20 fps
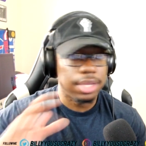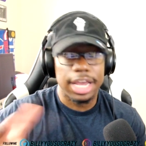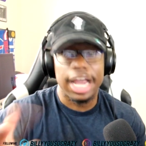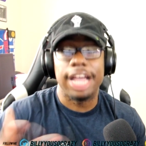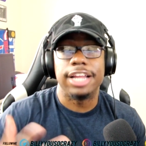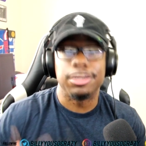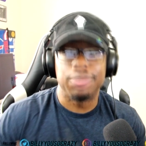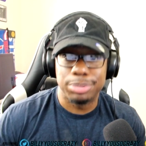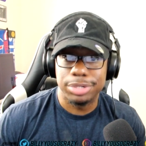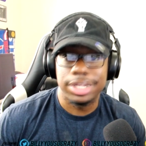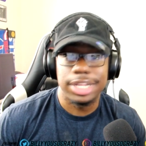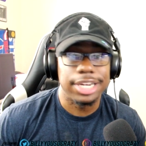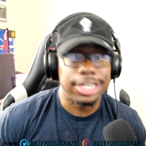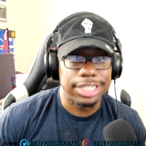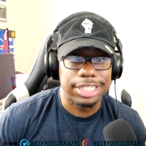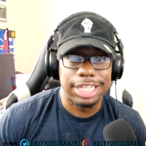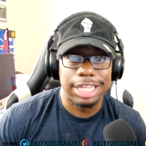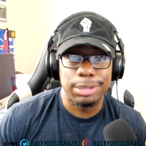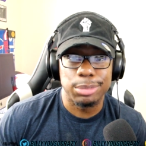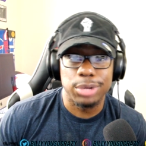I had to put that
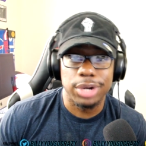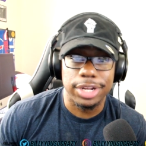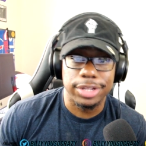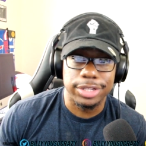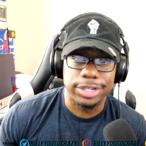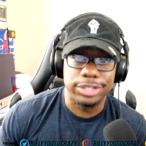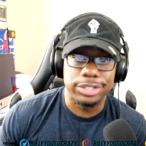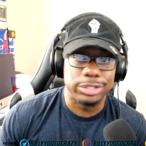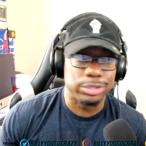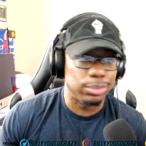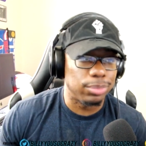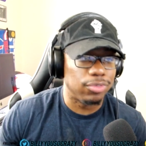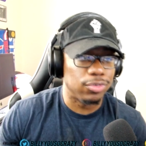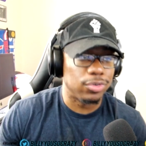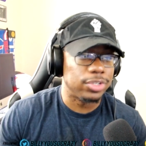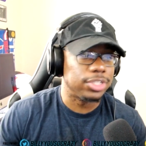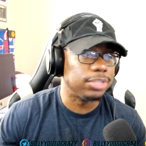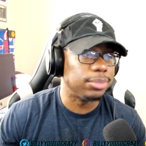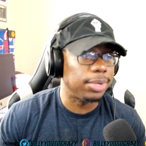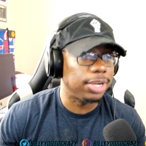disclaimer out there too
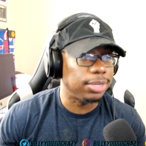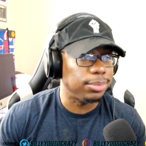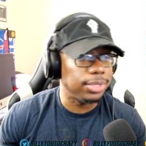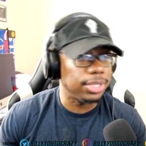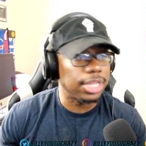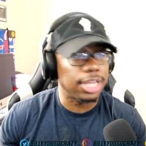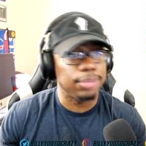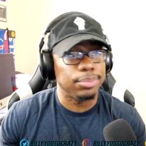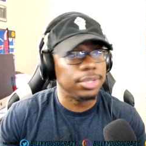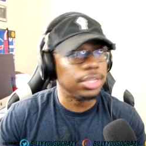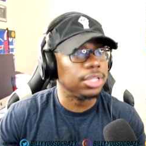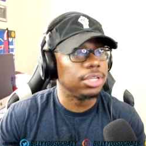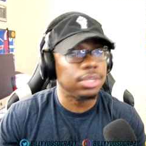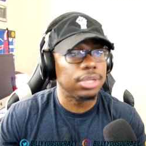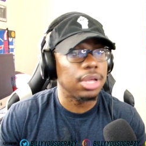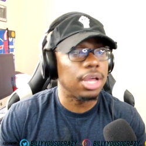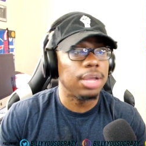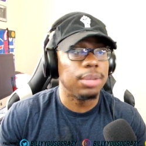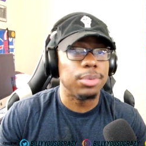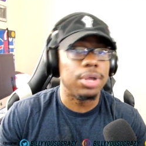before somebody be like, Billy,
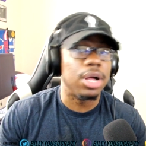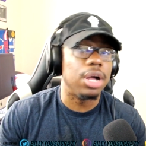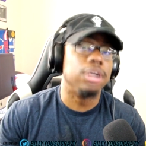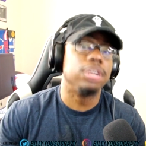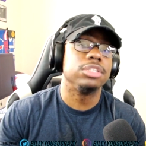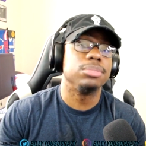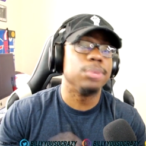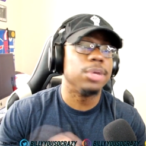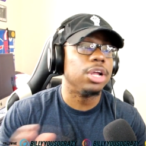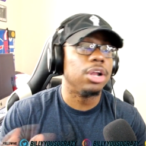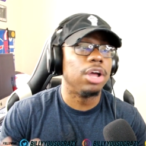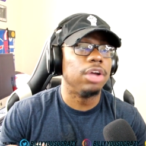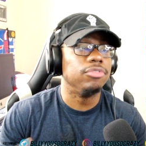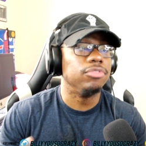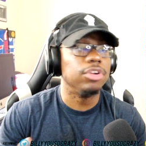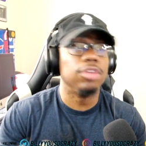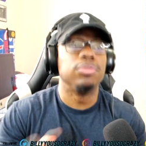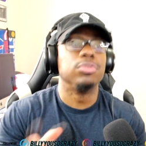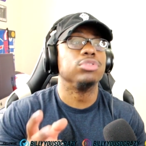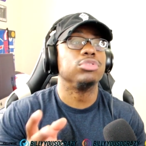I'm an honest man. I've
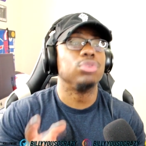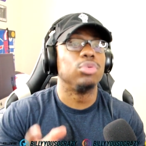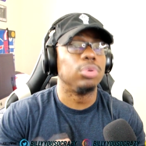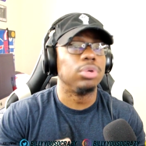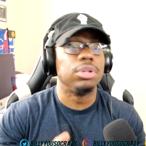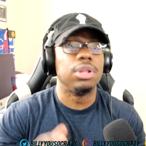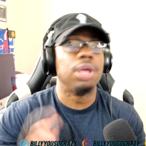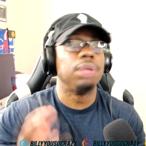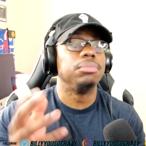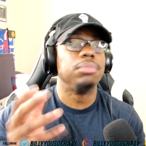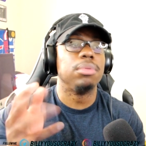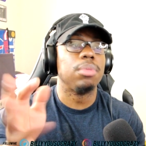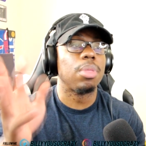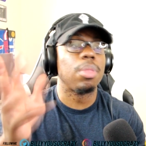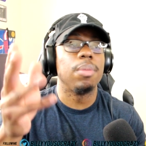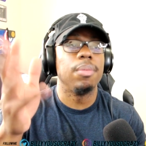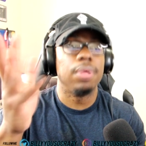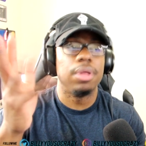never told a lie.